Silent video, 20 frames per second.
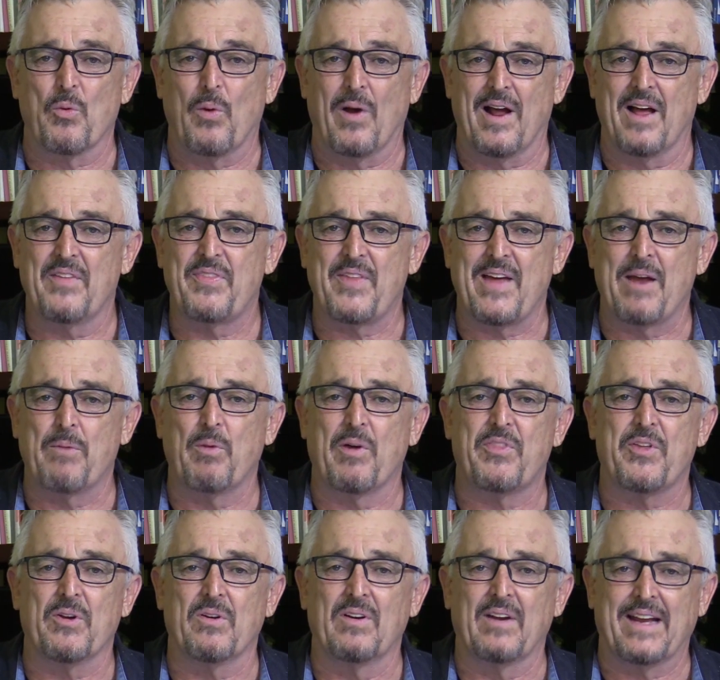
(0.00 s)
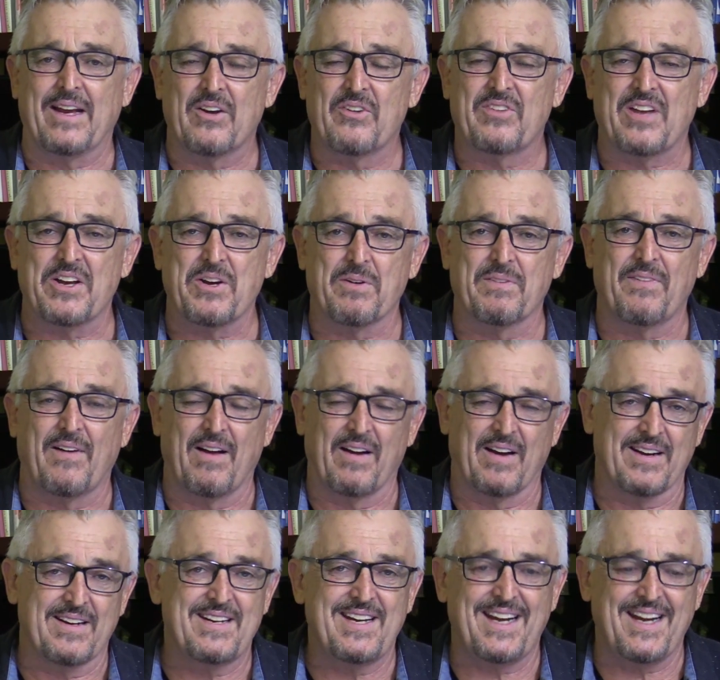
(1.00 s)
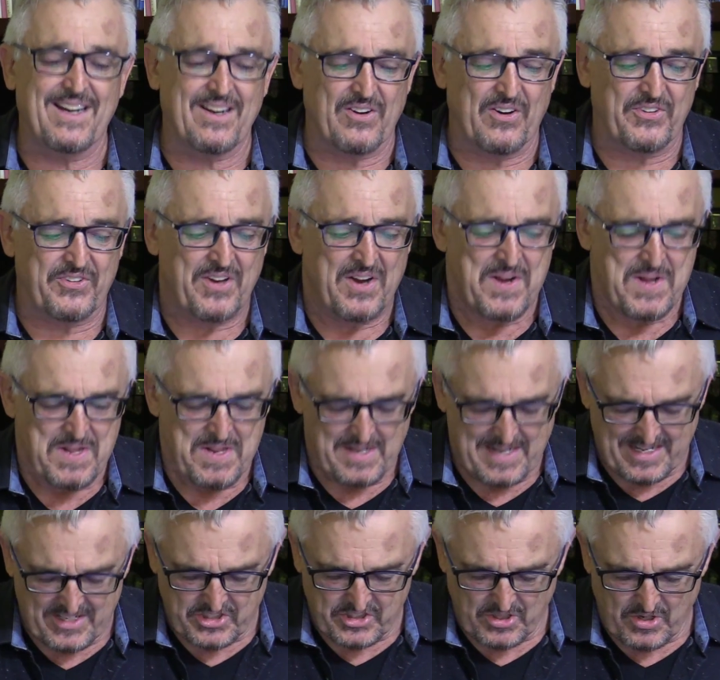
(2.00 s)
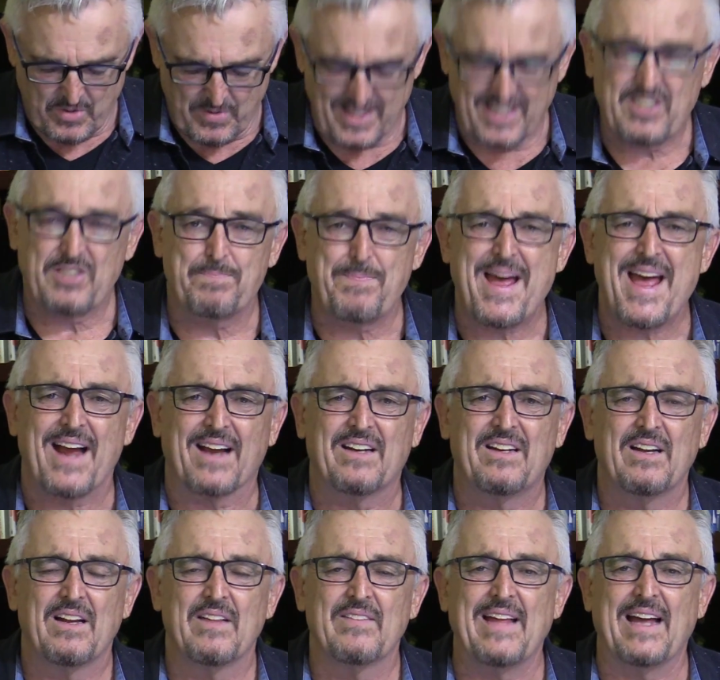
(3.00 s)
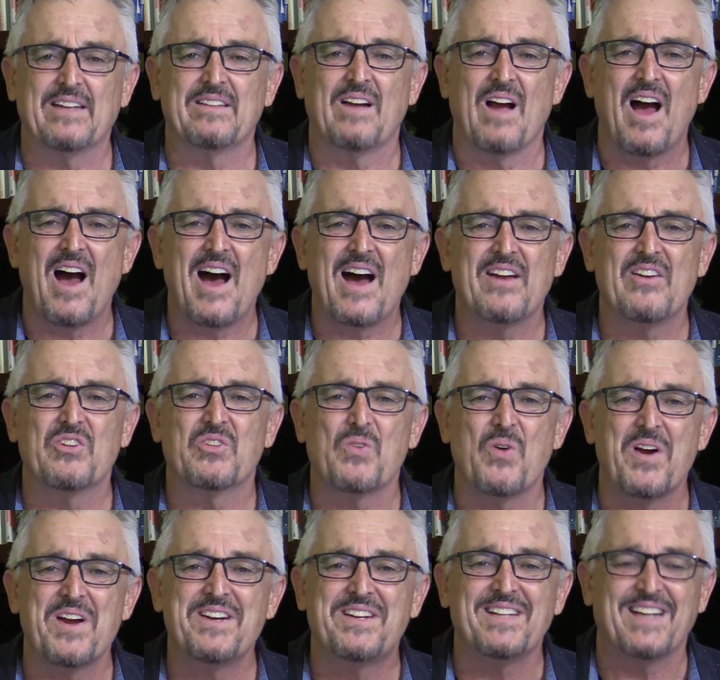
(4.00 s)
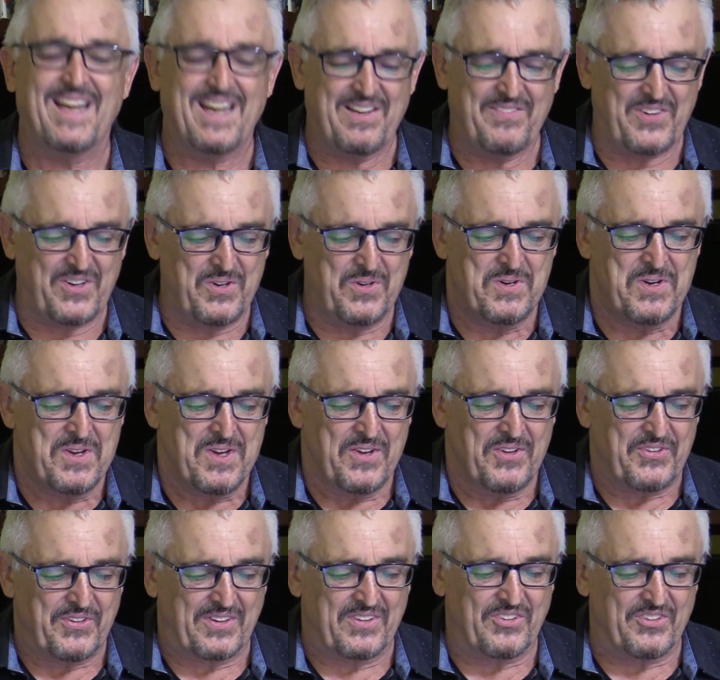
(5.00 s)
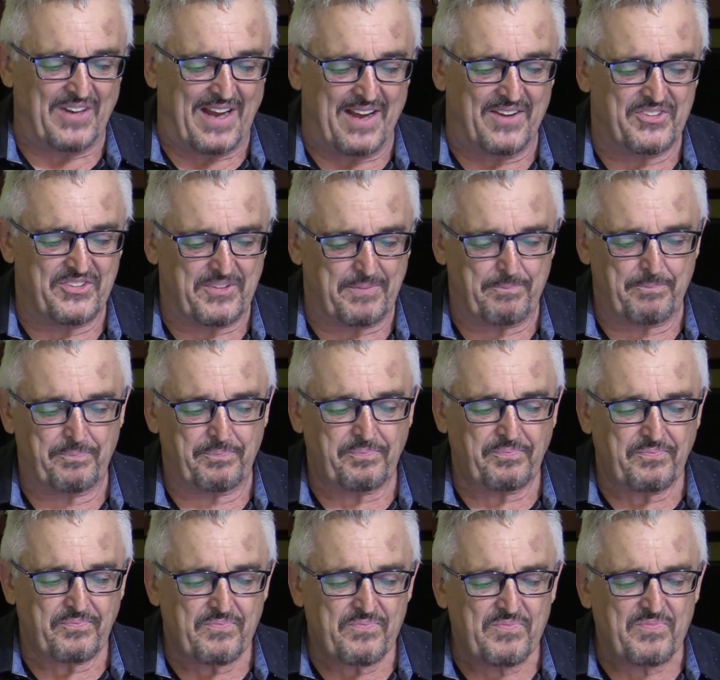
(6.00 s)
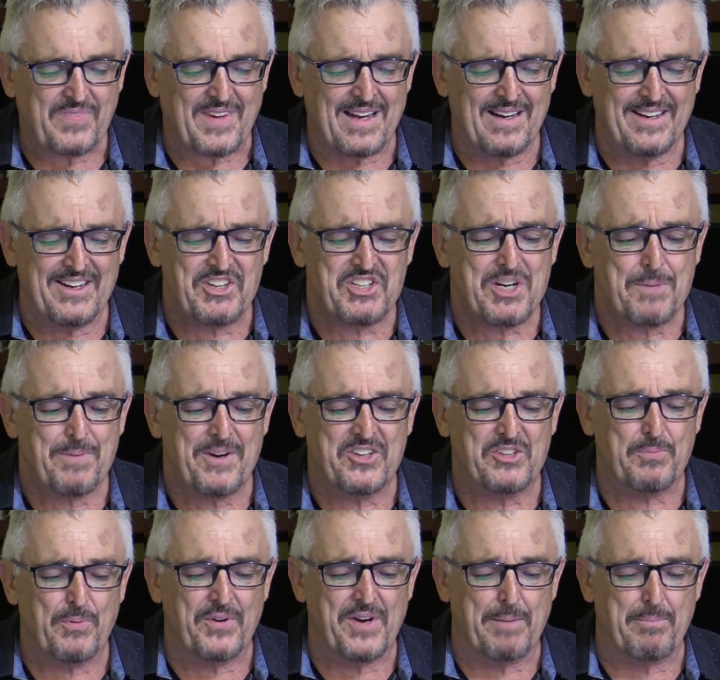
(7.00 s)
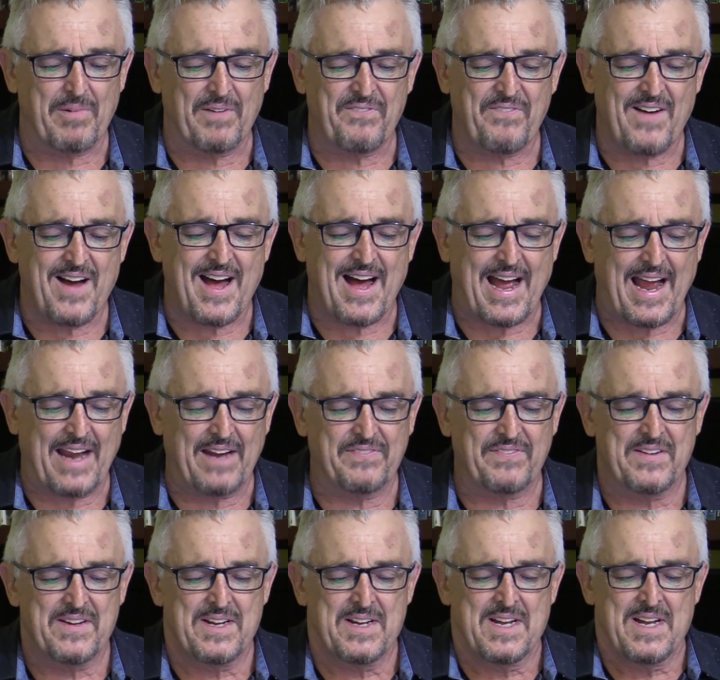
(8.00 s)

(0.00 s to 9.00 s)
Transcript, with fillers: with, and with your leaders and your volunteers. And so expect that God is going to give you success. Leadership principle number five